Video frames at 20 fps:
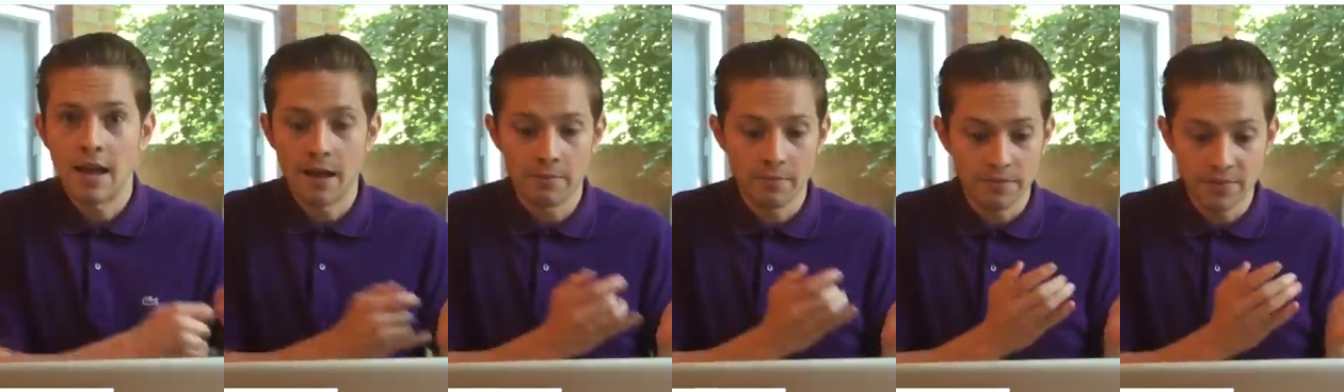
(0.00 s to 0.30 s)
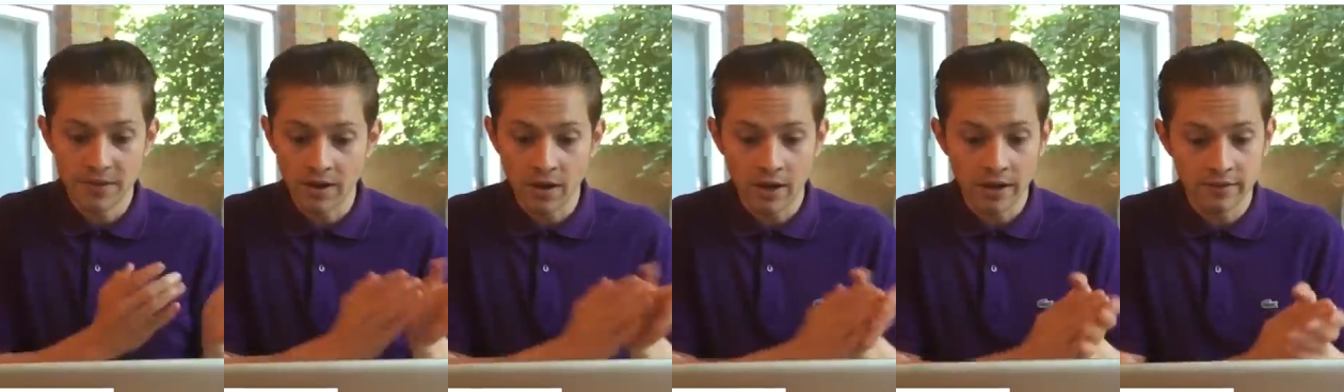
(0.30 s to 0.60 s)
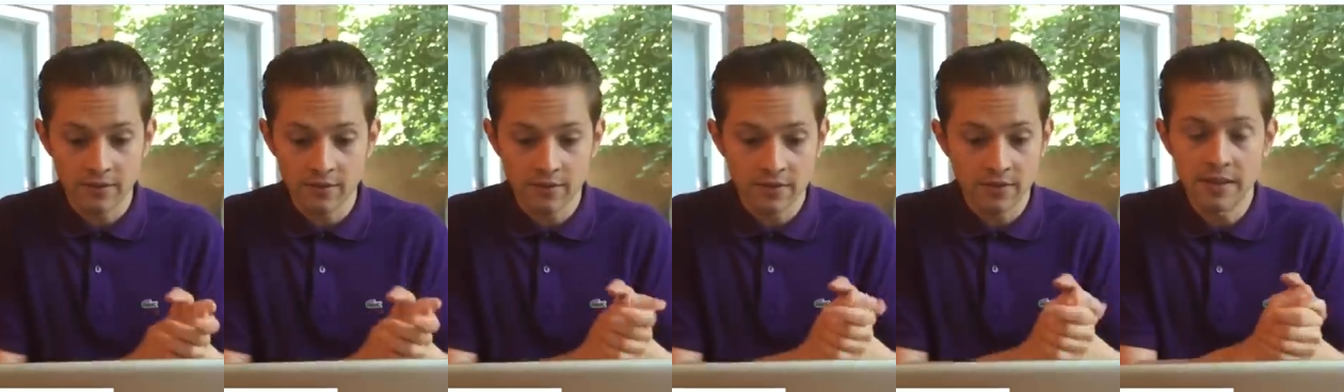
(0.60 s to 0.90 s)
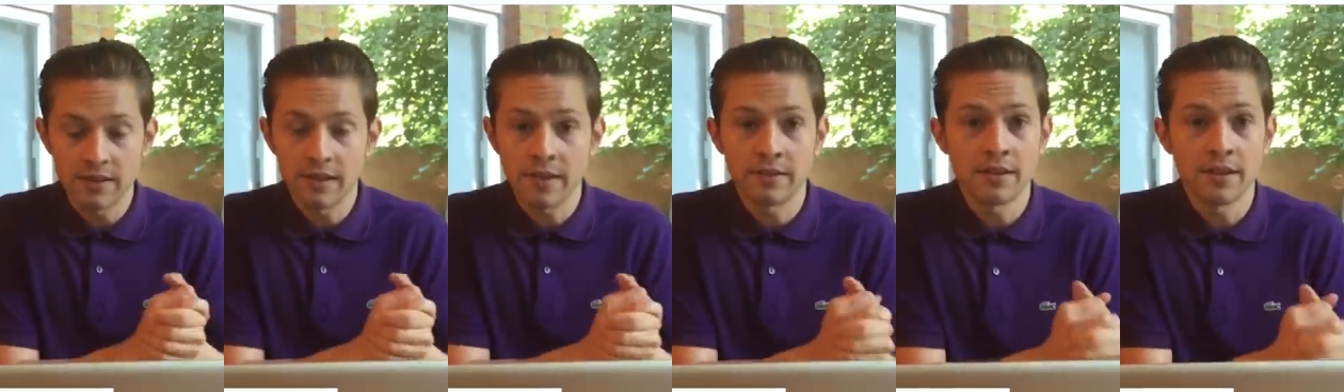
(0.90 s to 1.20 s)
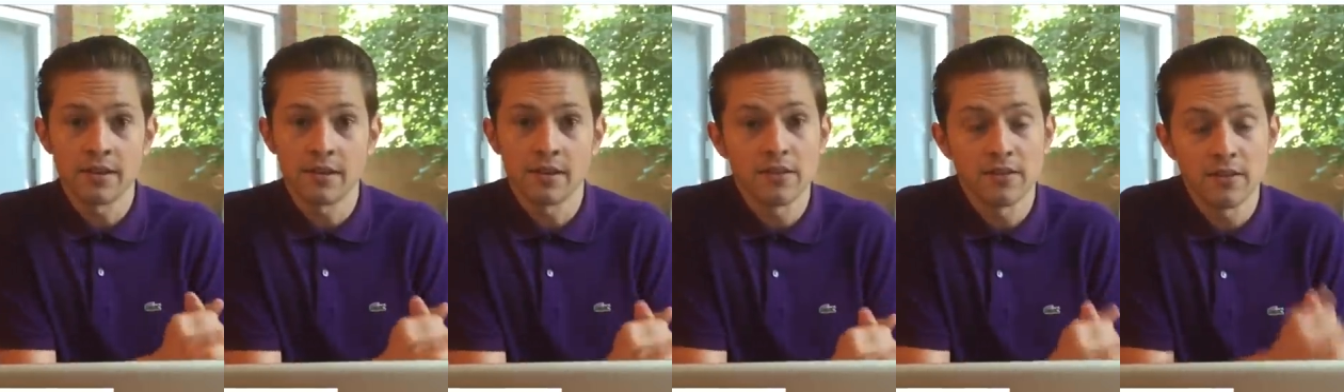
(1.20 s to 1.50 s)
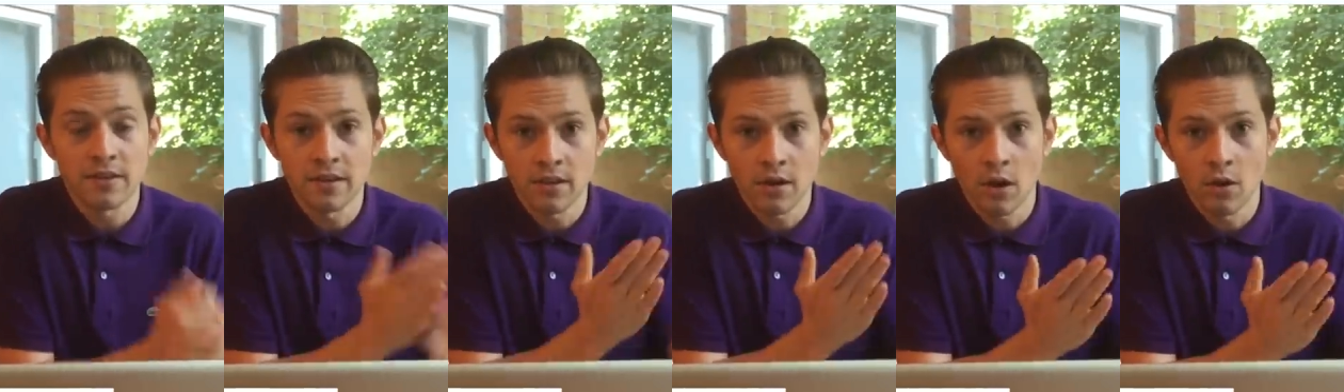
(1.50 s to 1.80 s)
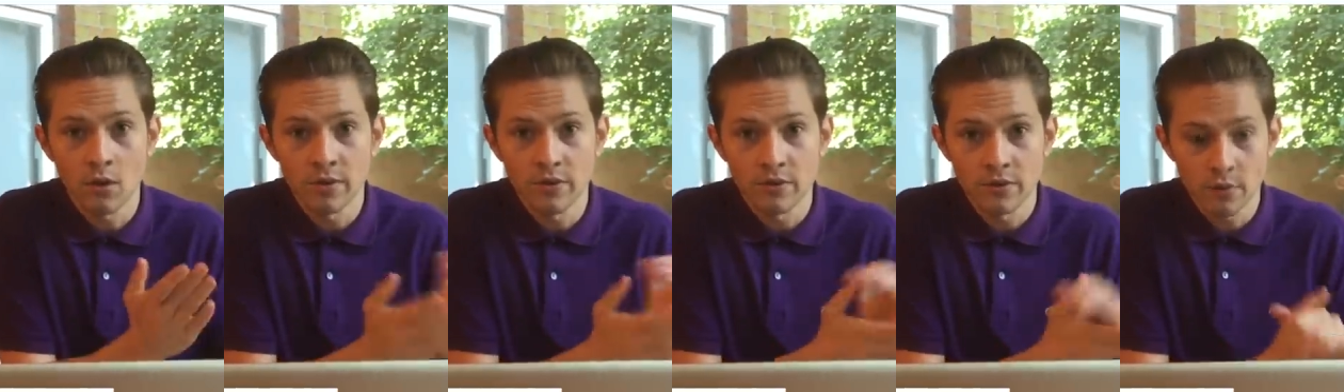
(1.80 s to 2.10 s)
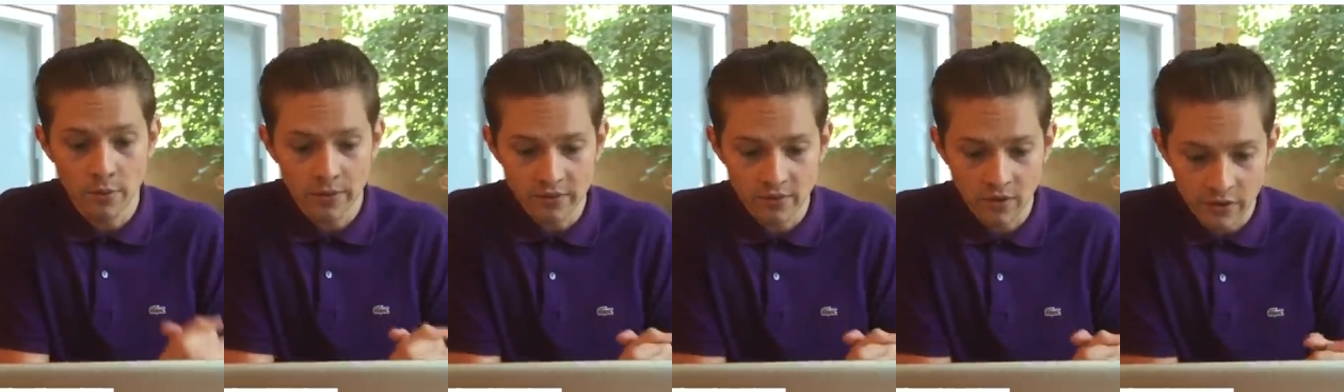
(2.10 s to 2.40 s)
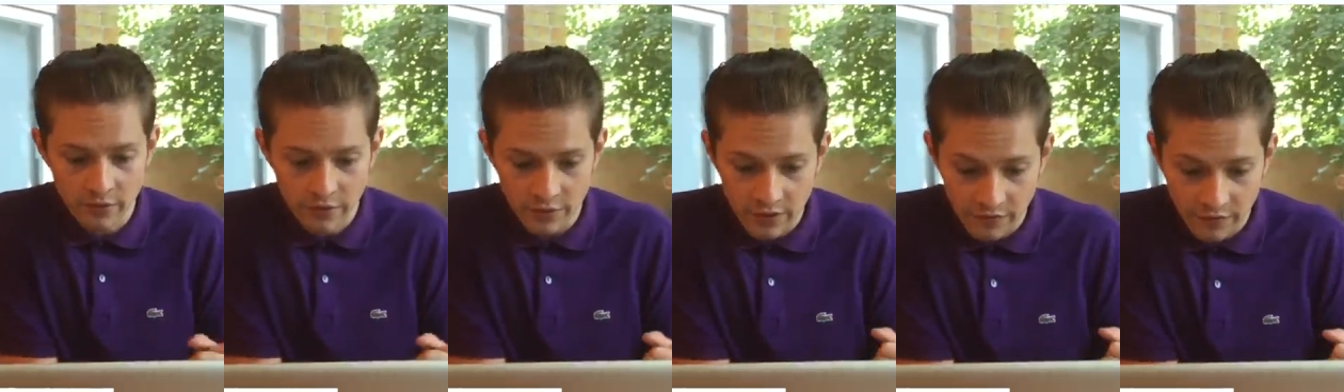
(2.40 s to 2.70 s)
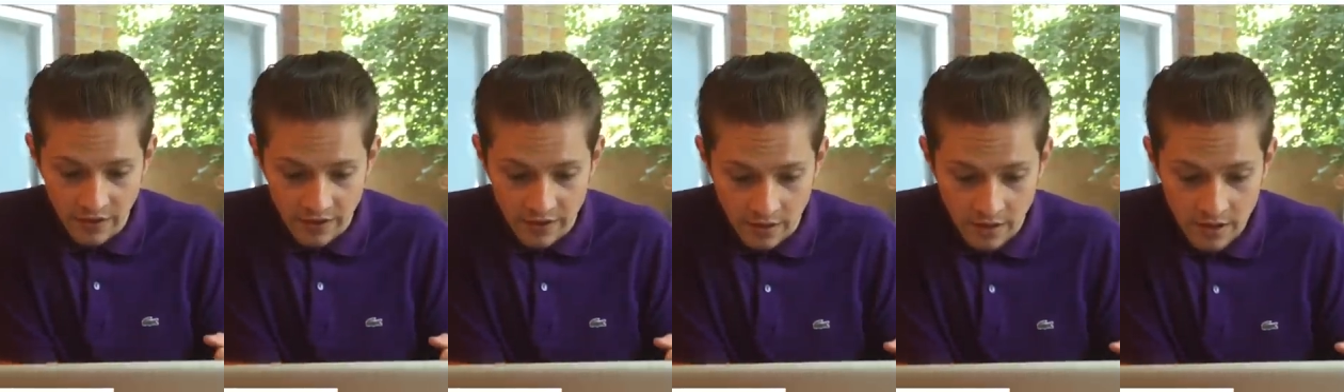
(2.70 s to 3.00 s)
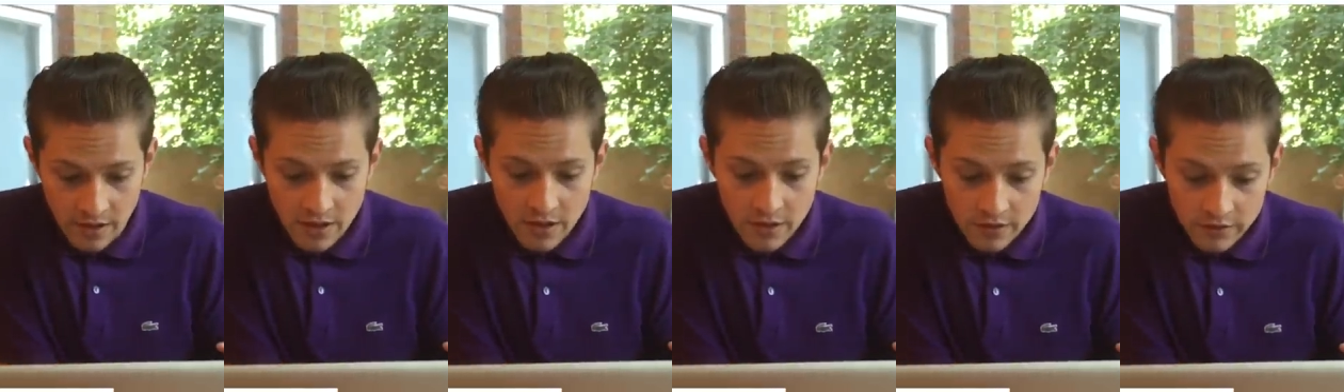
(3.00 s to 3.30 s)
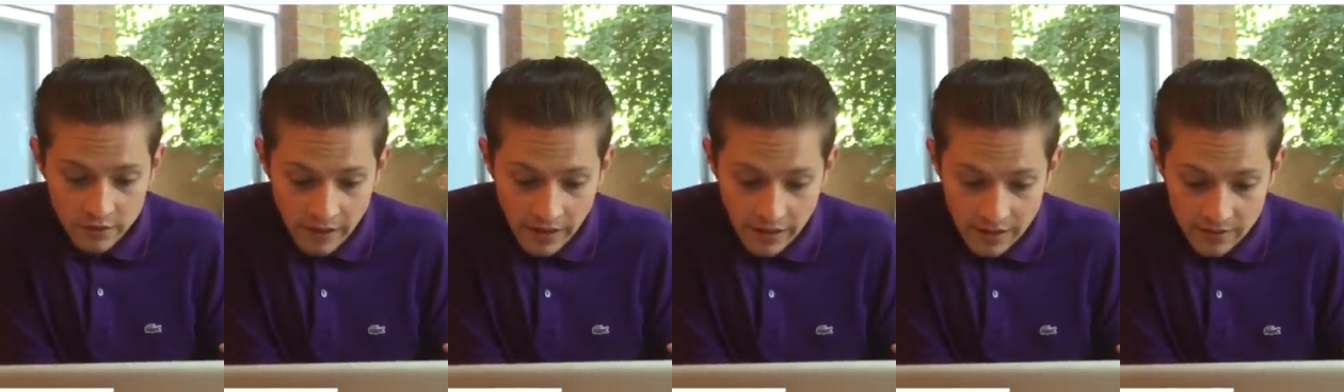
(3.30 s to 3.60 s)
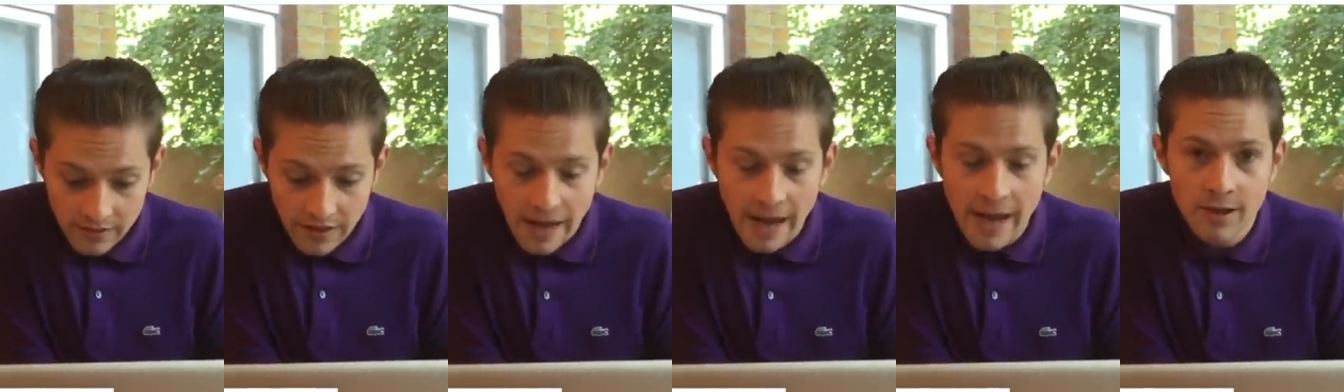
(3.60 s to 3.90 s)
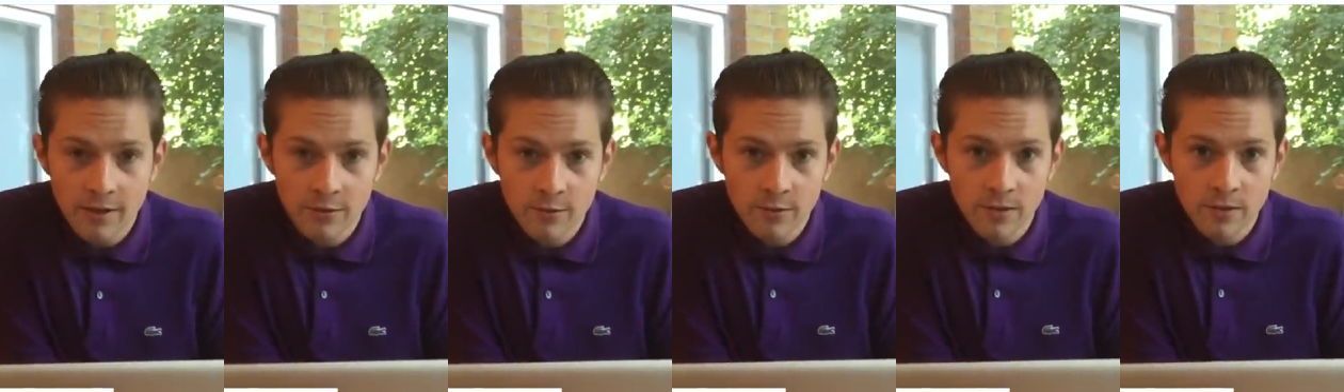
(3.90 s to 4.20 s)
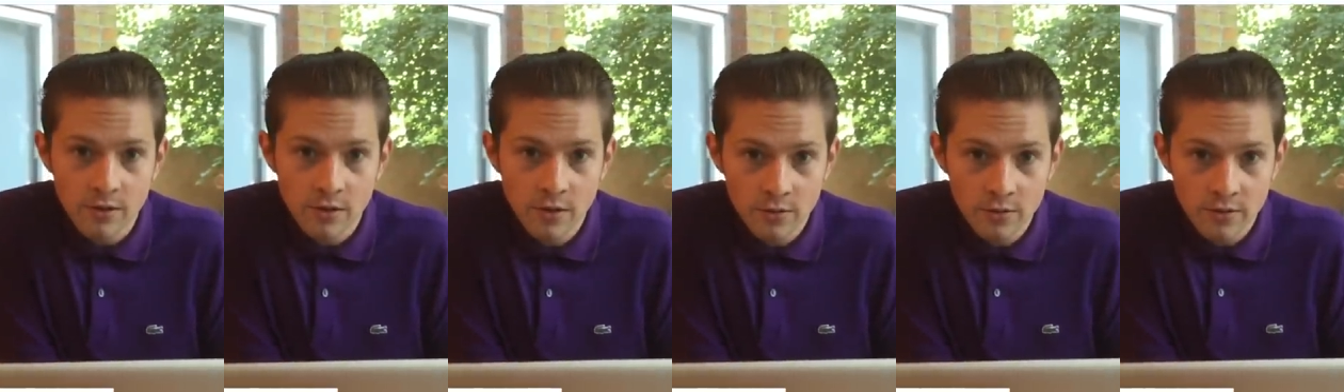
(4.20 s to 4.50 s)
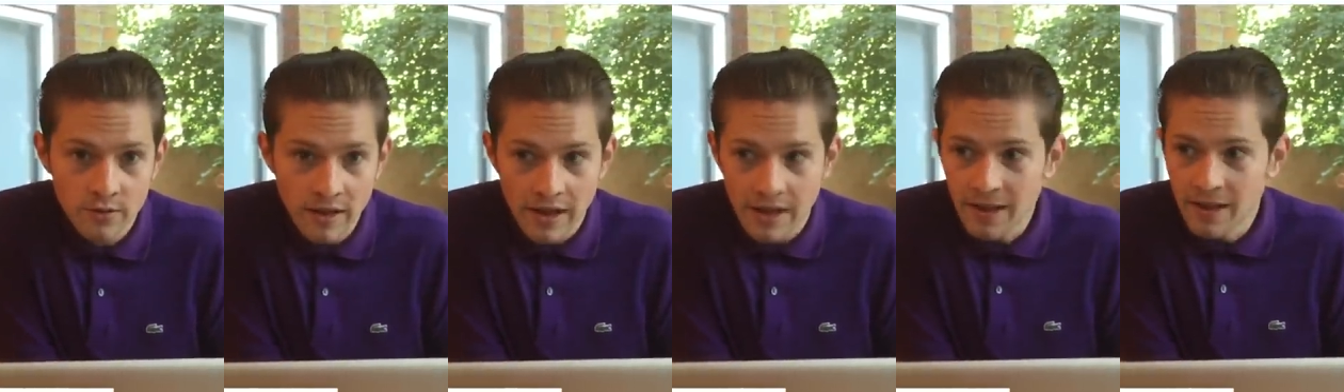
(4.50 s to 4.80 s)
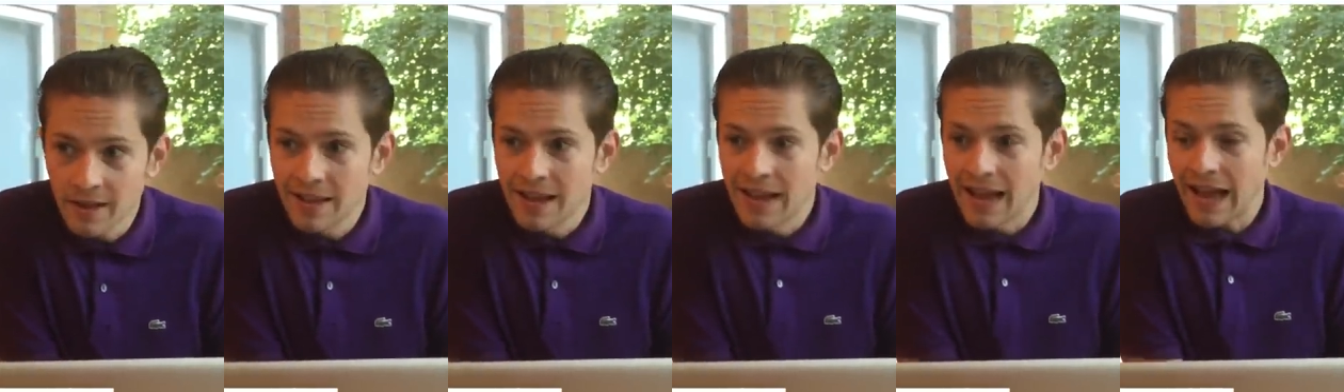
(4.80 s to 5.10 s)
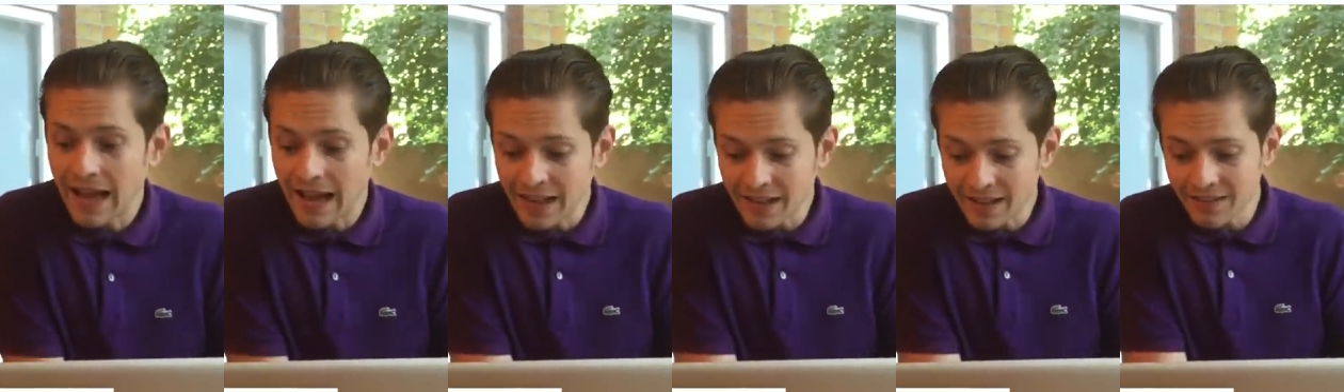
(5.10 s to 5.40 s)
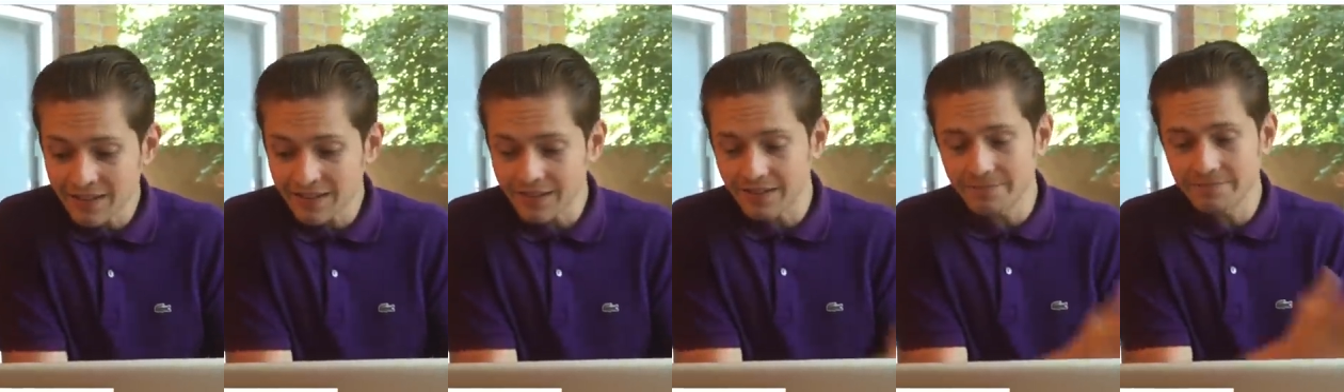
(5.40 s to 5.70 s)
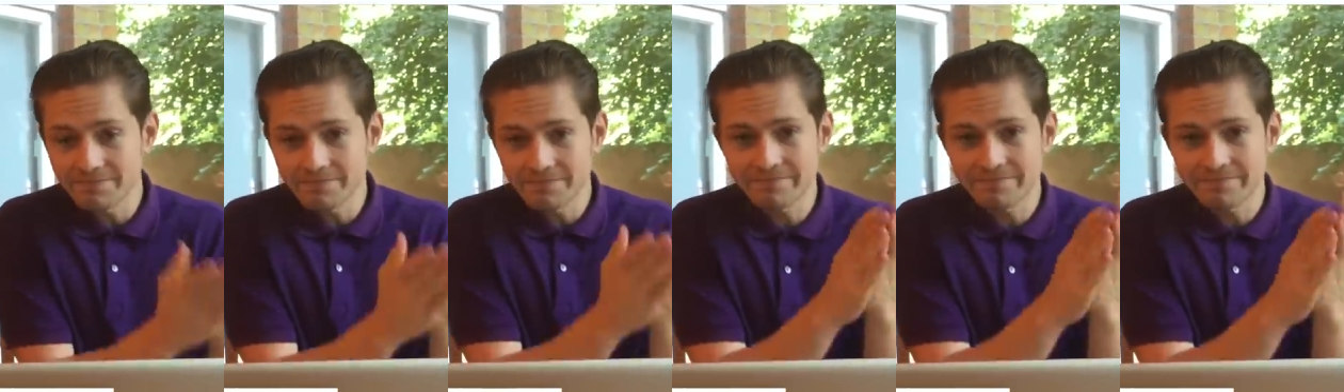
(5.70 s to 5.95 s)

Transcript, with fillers: I'm delighted to see they didn't concede a goal, which is always nice for a defender, so that is excellent news there. And